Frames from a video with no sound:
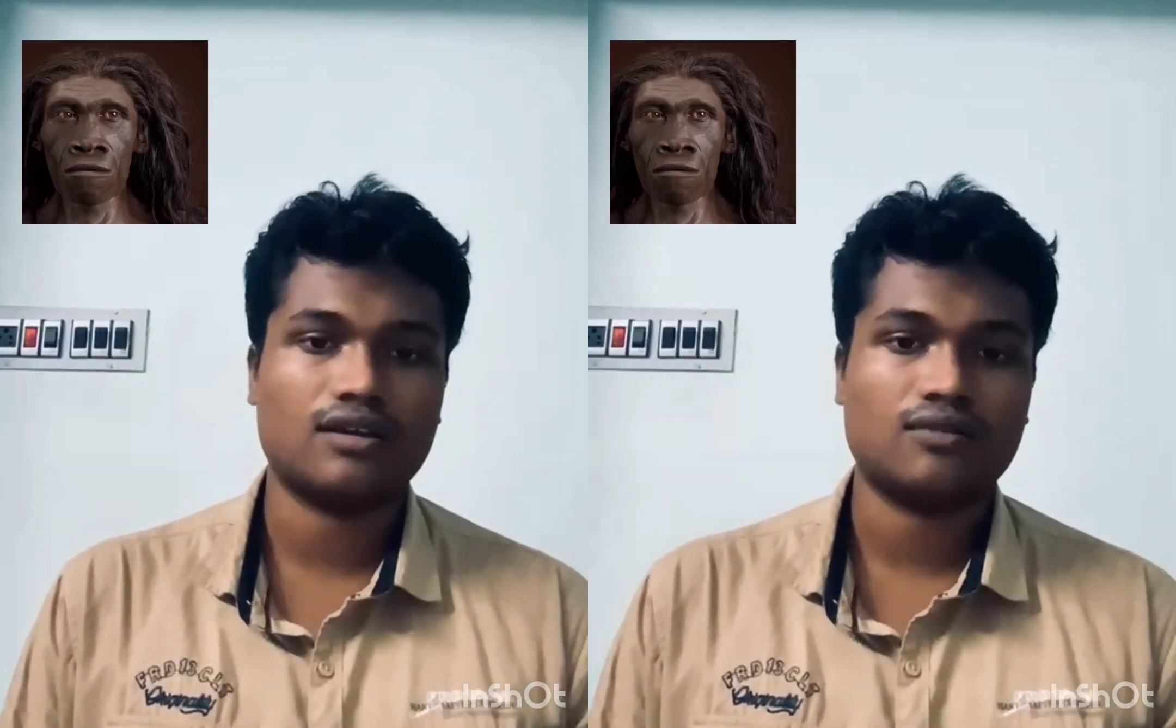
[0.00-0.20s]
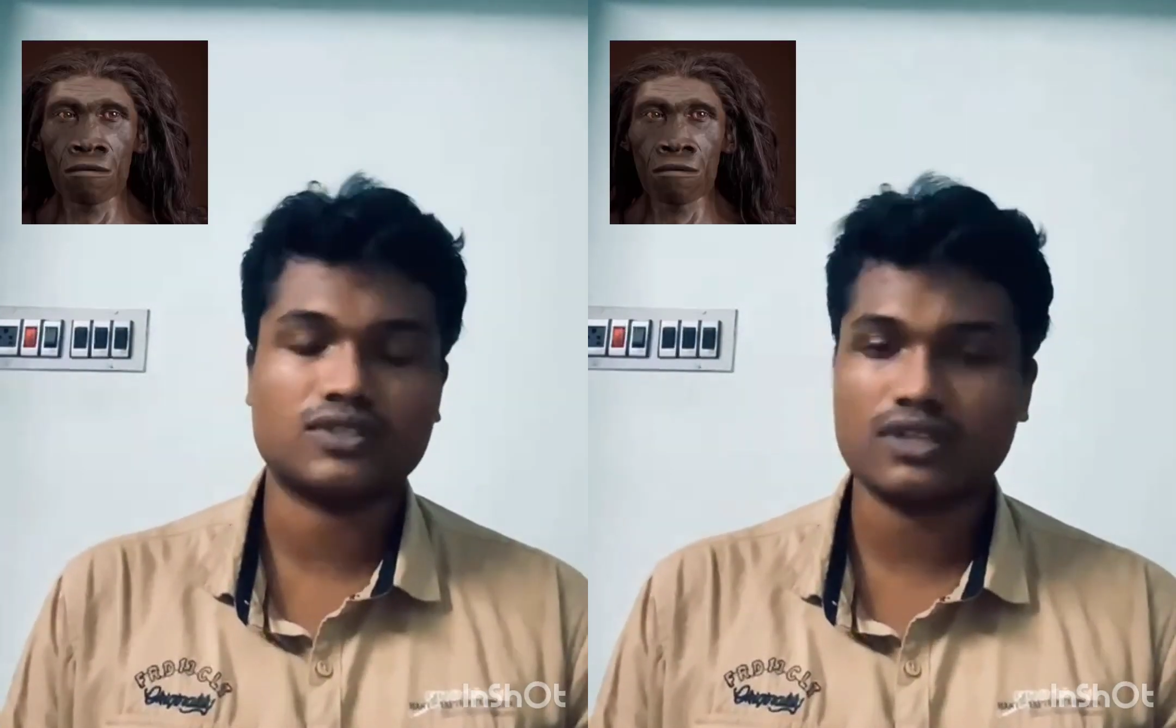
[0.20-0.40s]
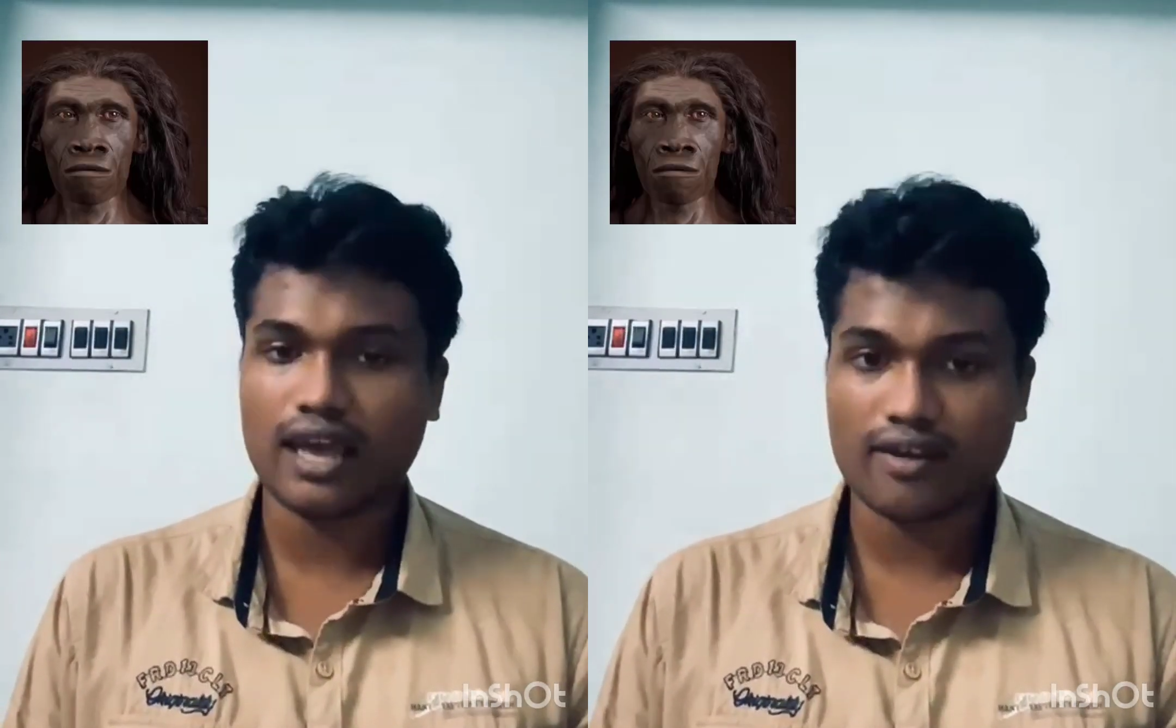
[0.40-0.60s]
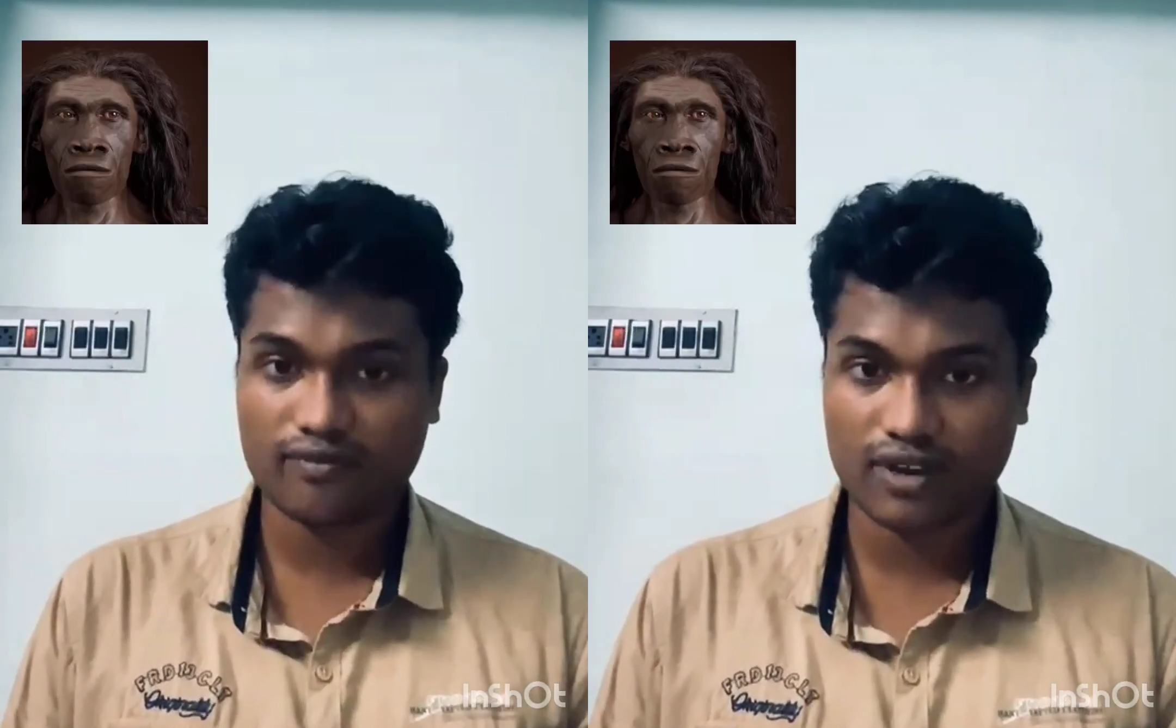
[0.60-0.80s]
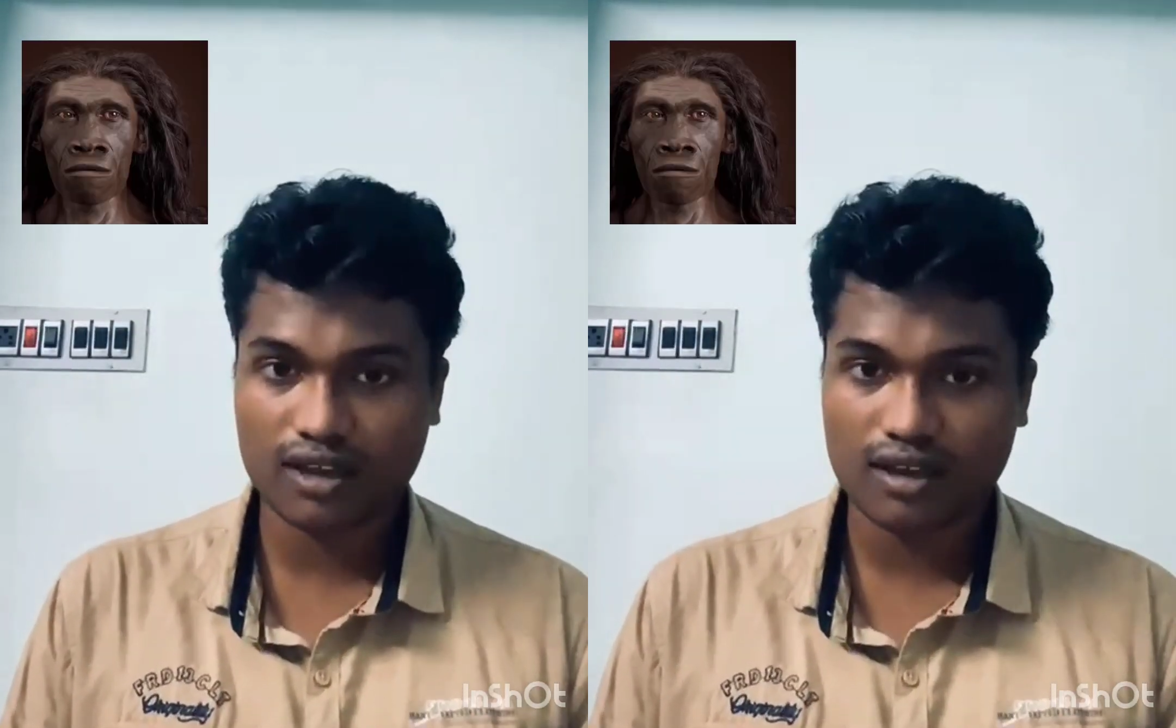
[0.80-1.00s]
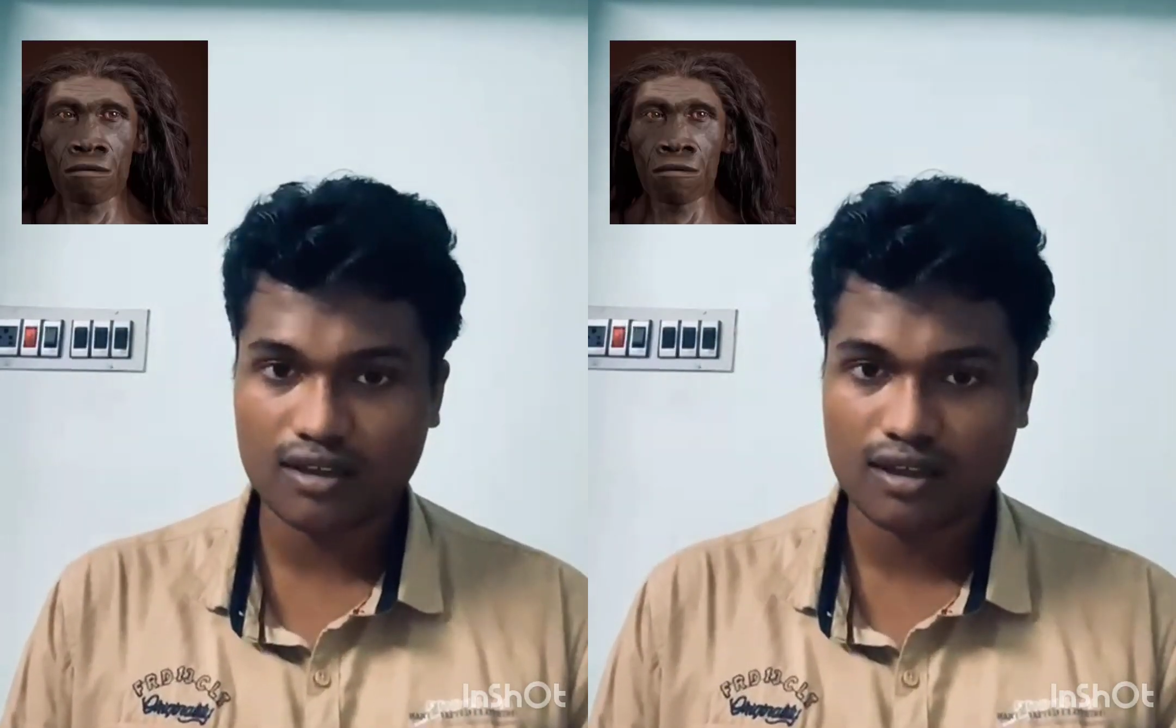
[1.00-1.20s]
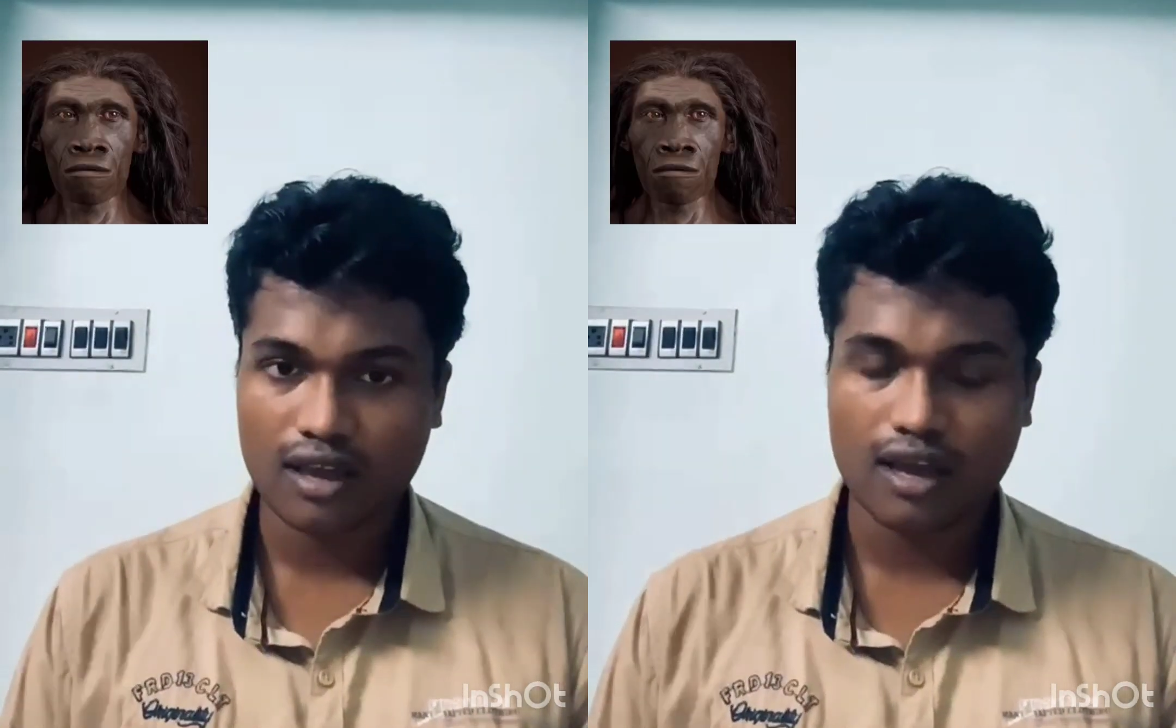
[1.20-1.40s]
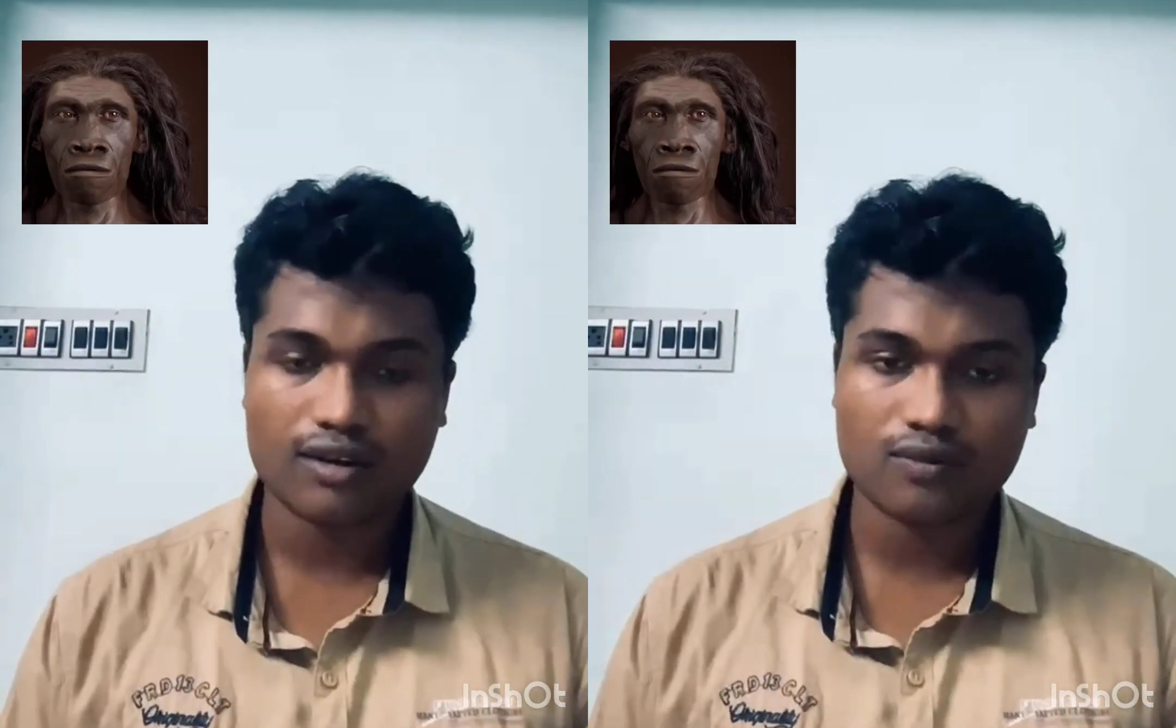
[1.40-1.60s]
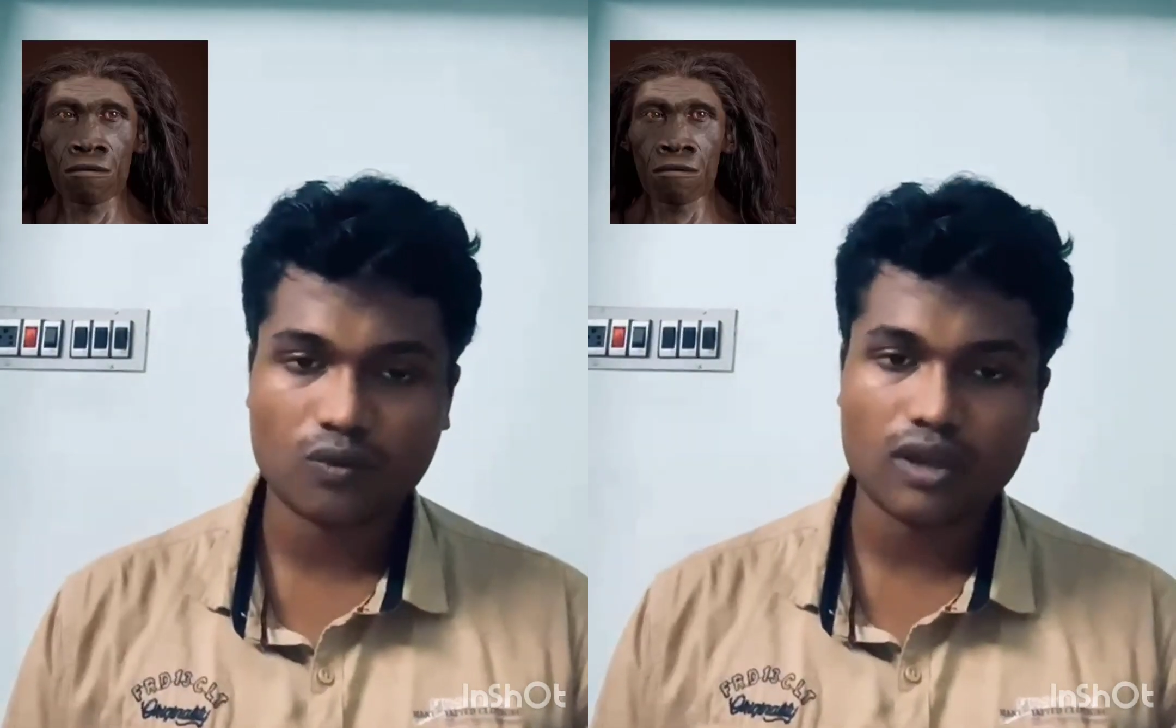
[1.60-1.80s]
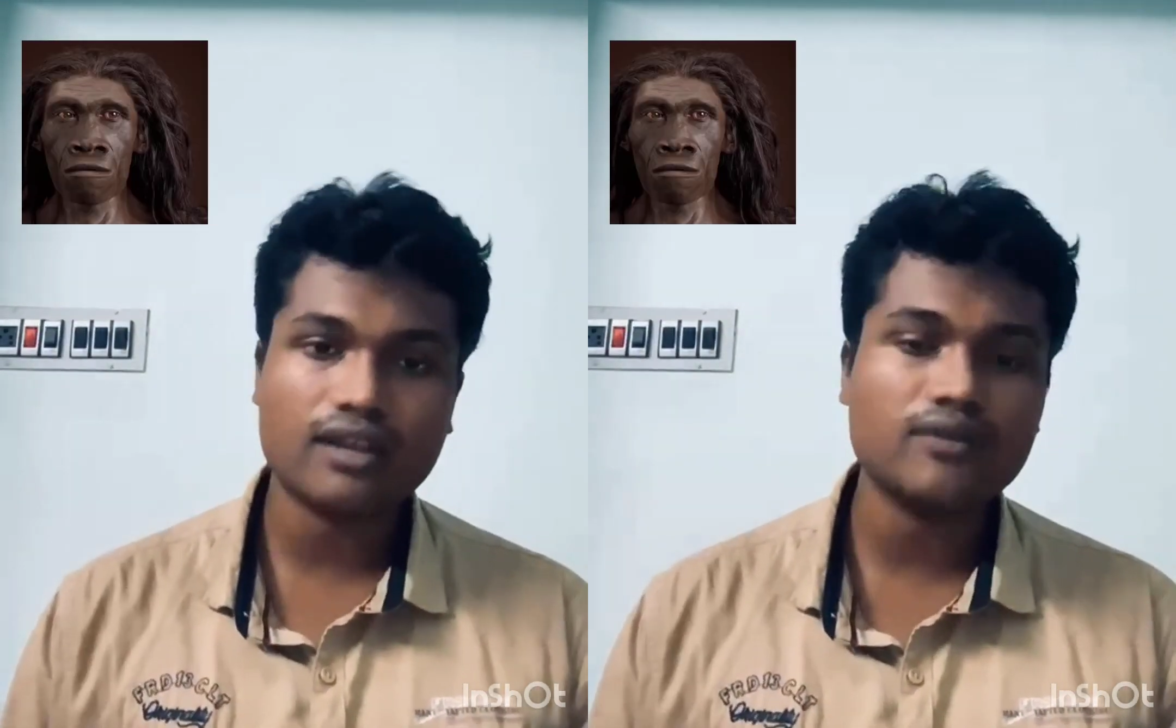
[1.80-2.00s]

was in Africa, and while he